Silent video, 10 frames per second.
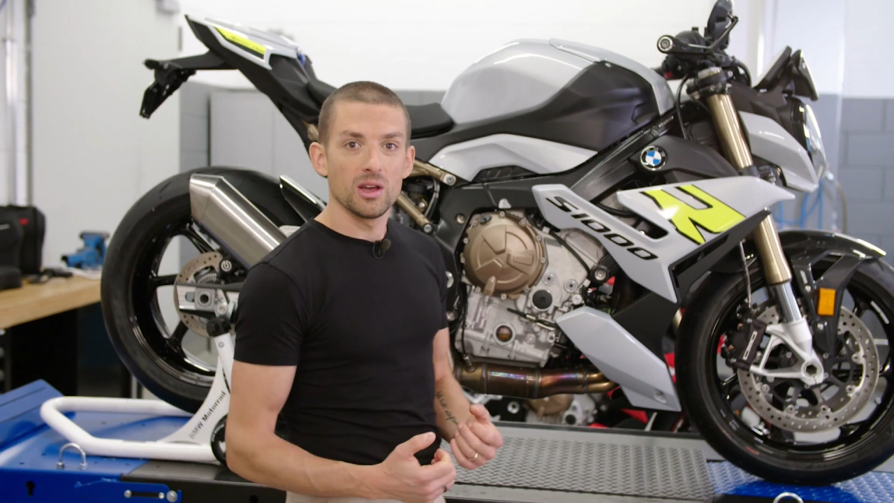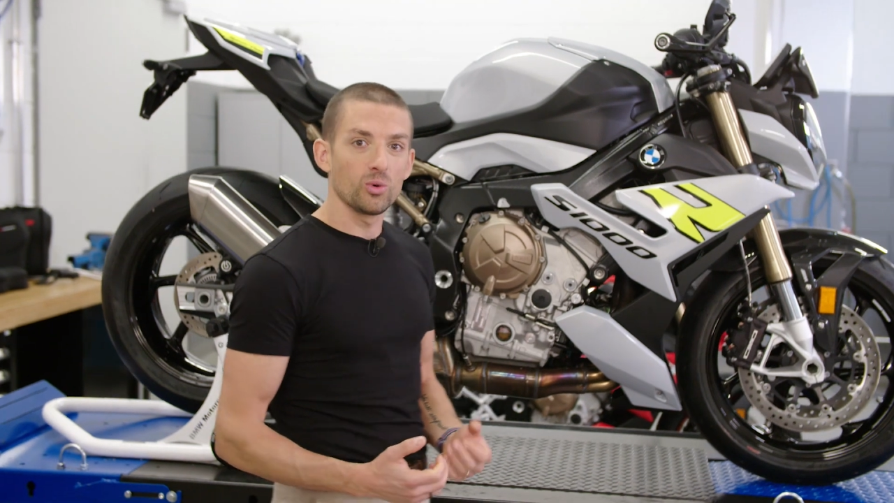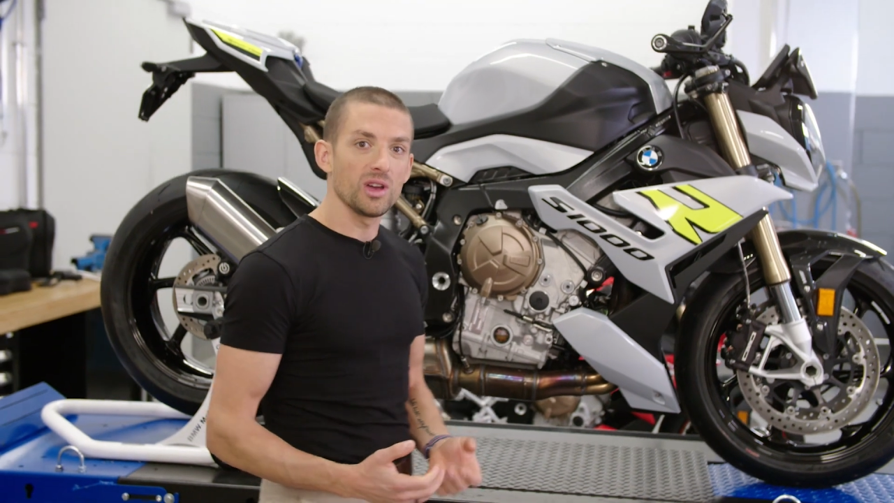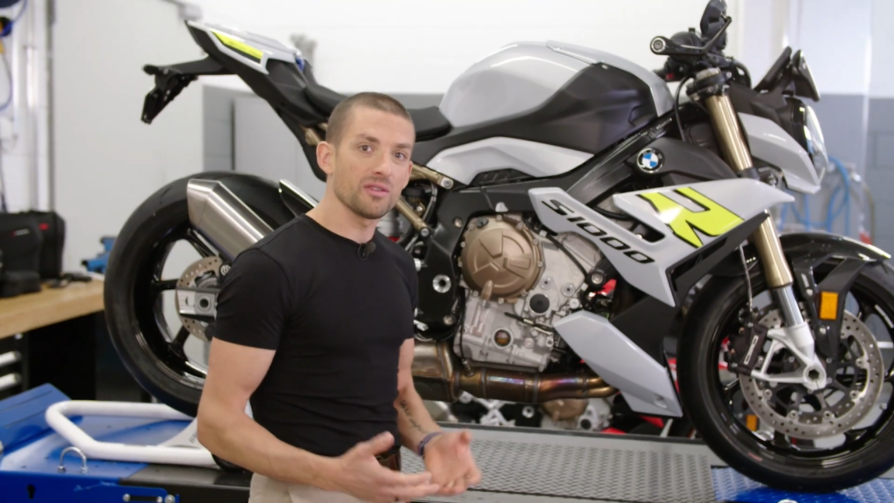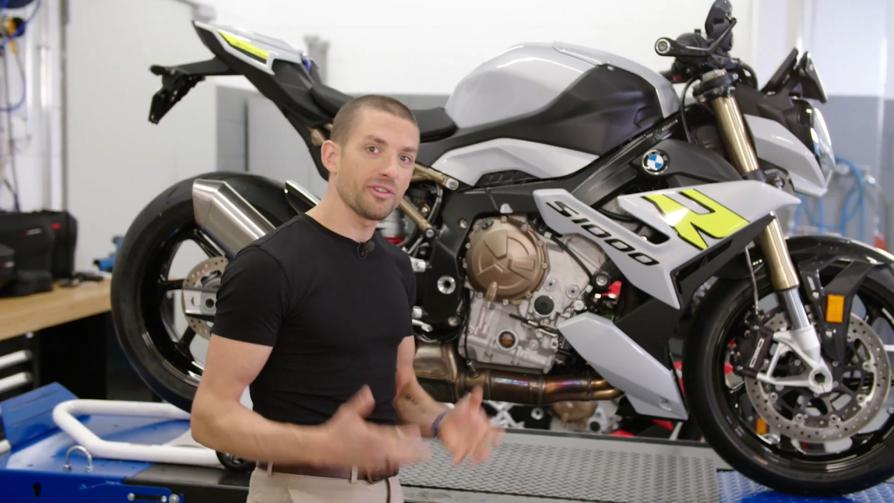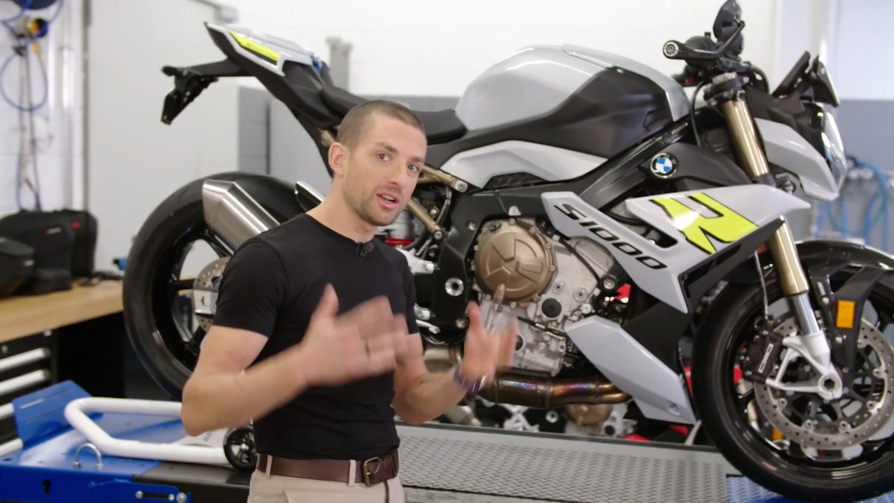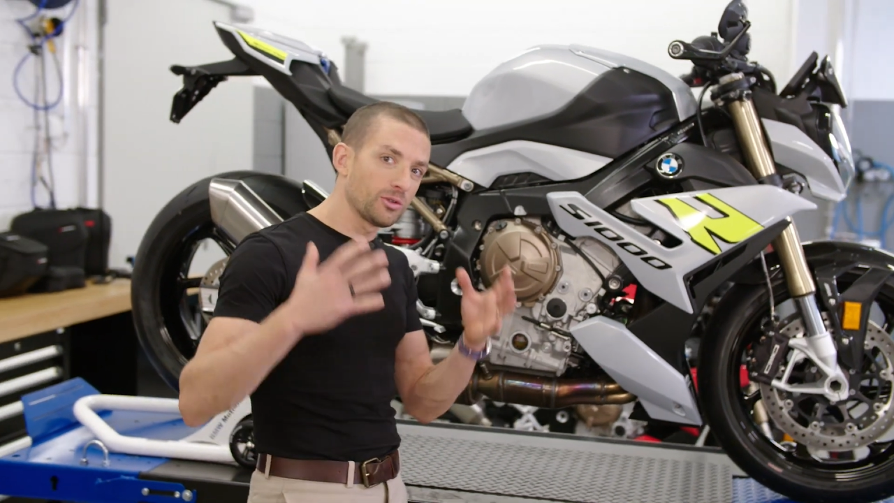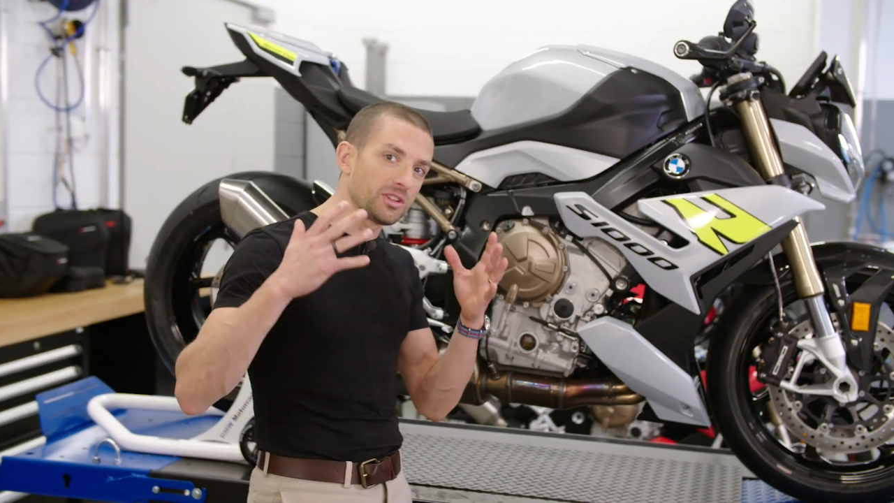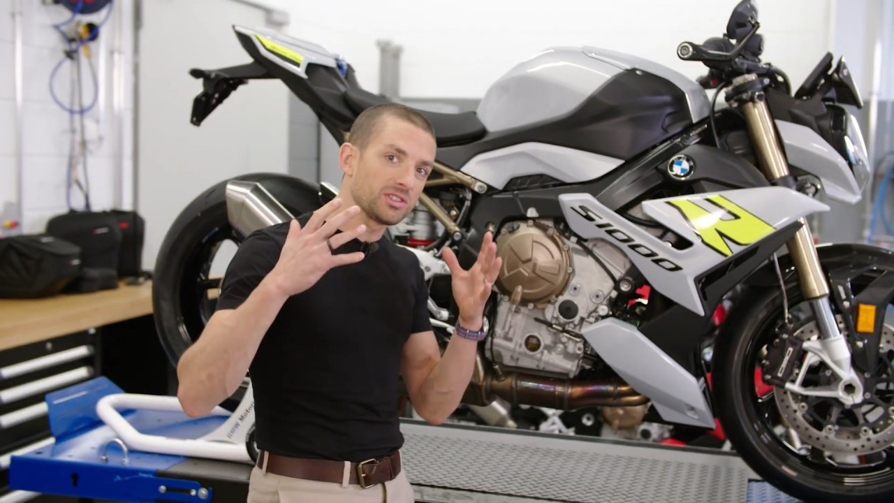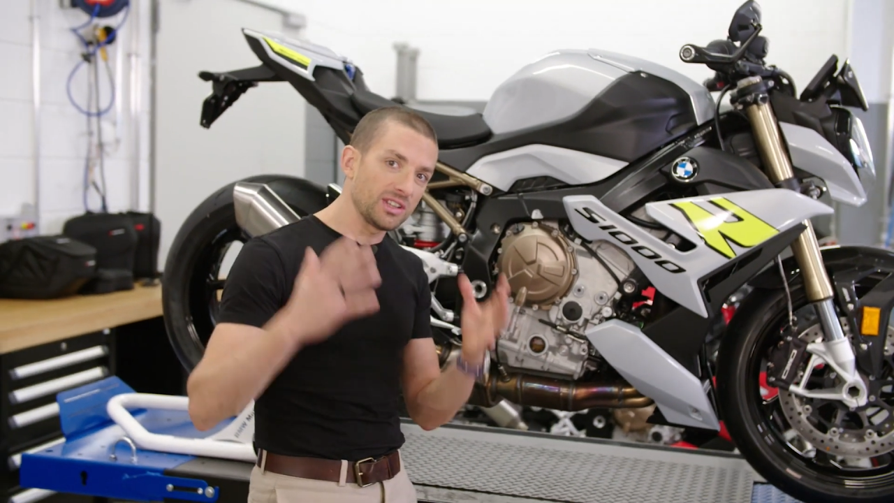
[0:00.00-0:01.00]
We have
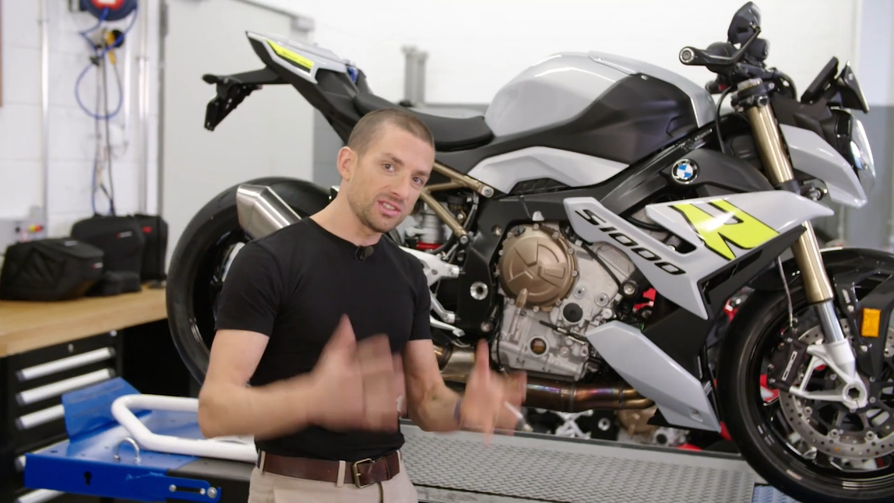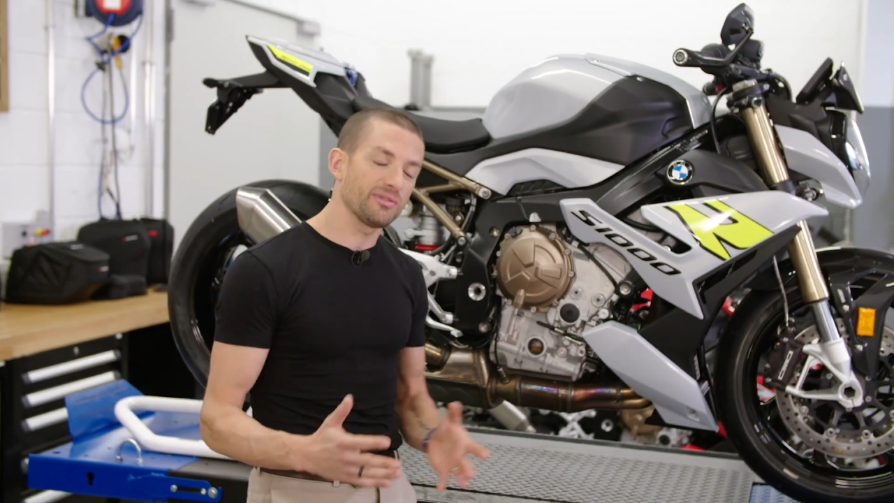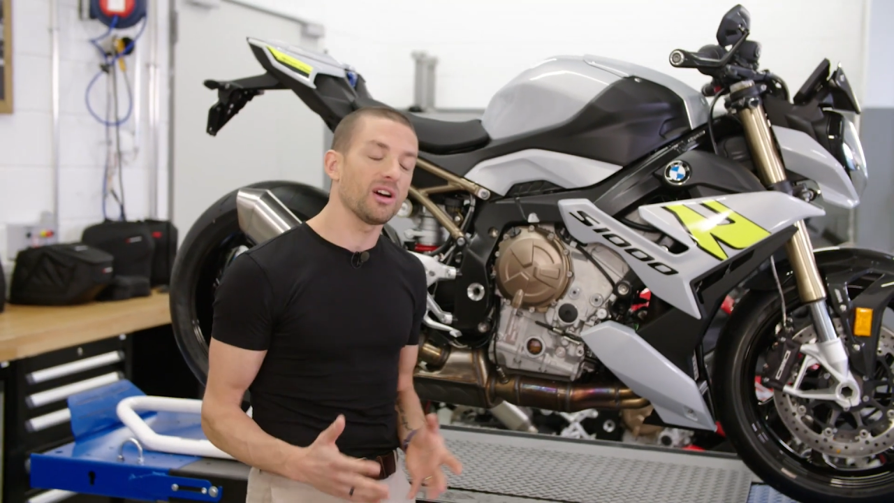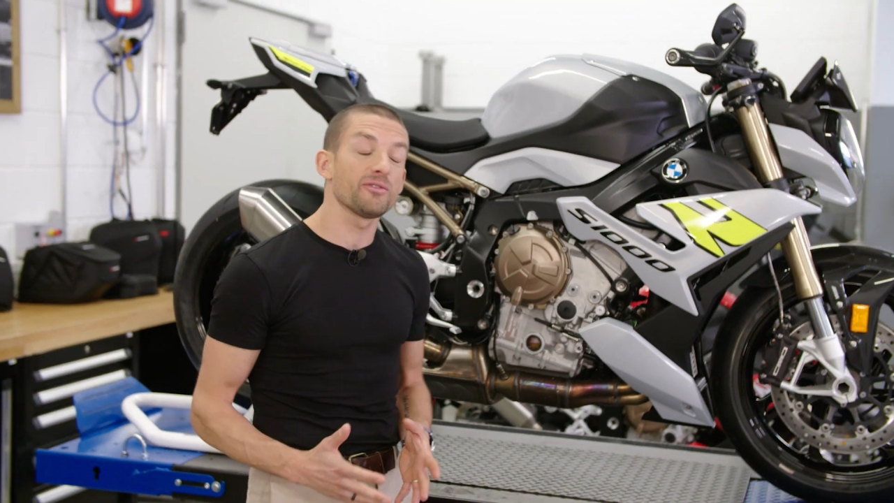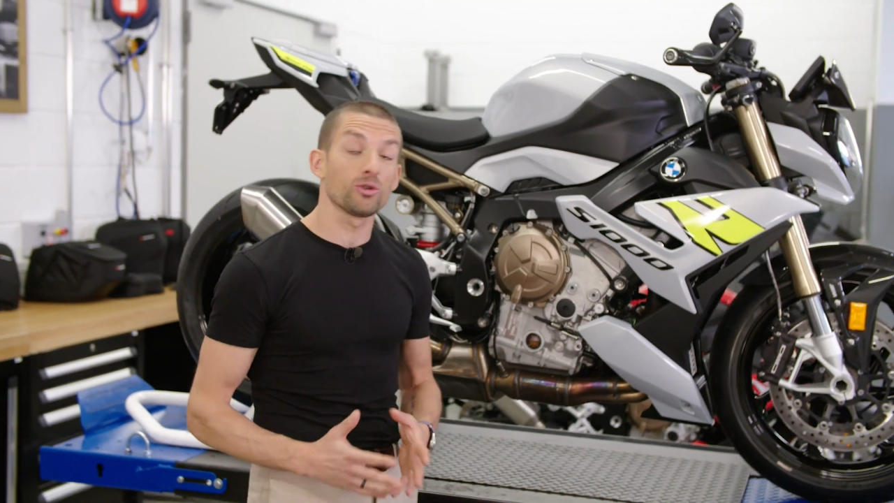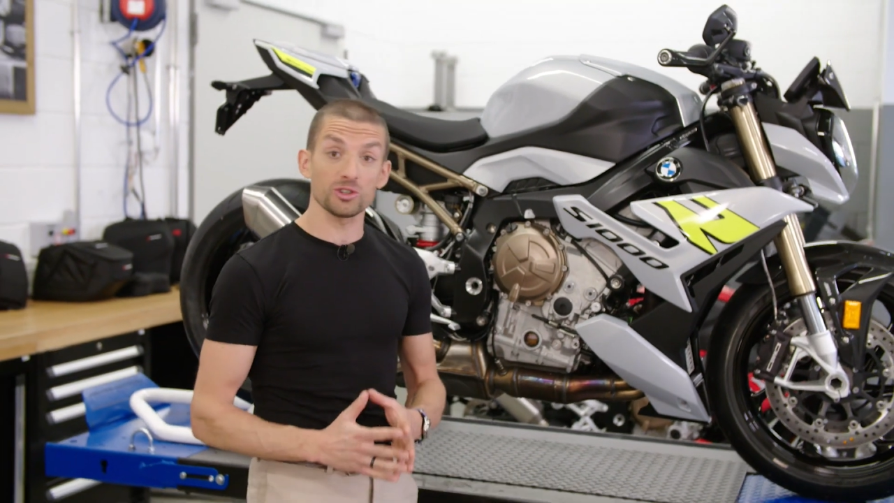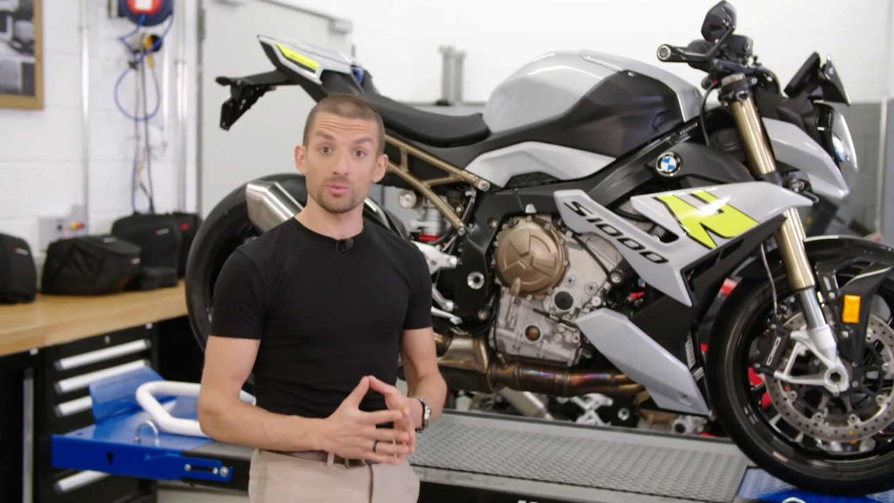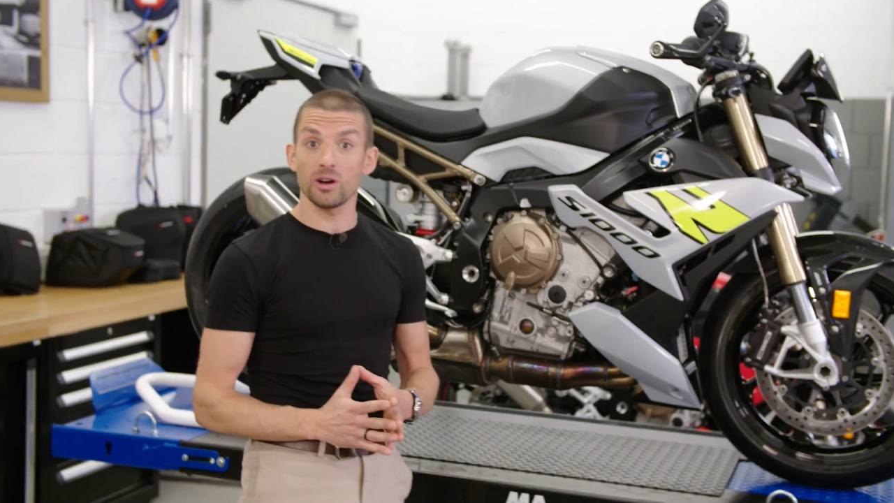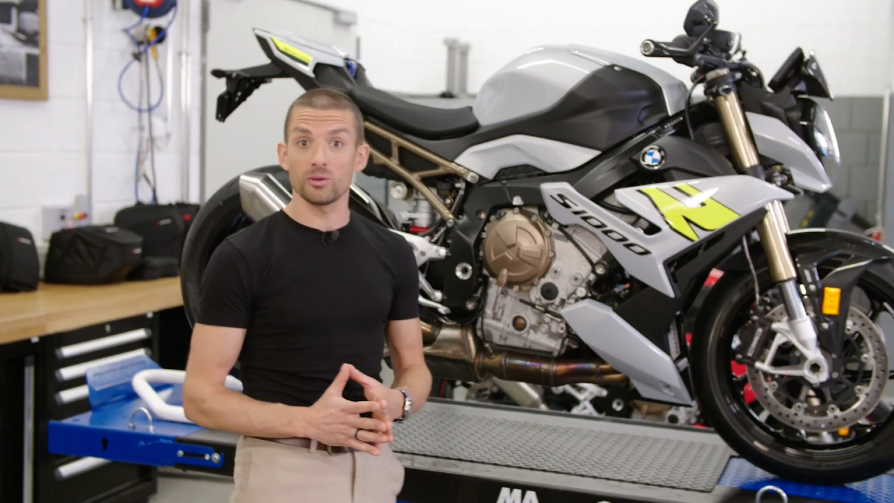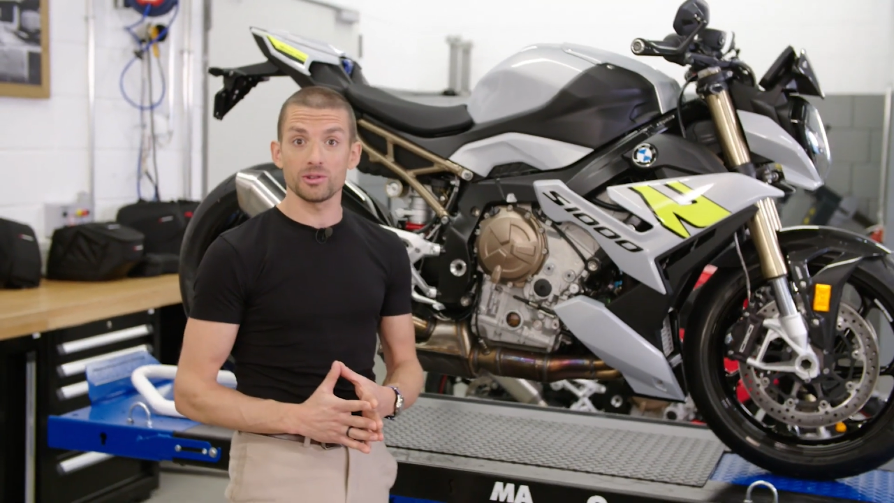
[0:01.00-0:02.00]
165
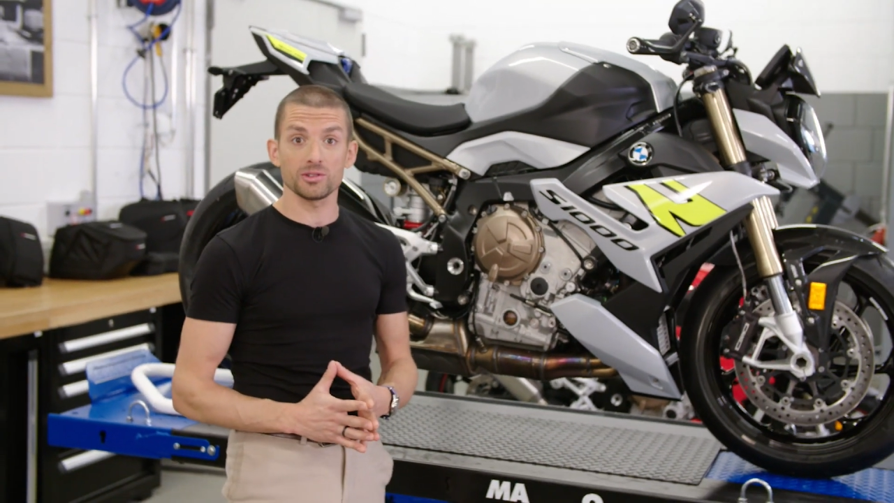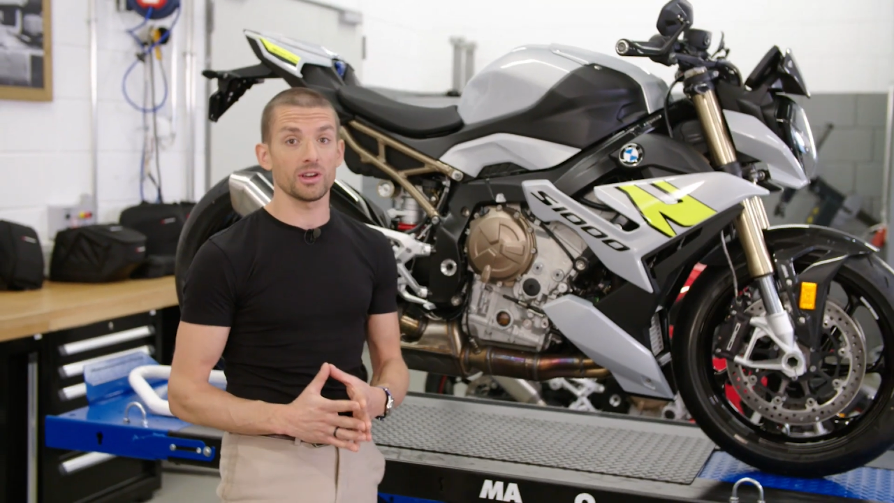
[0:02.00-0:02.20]
horsepower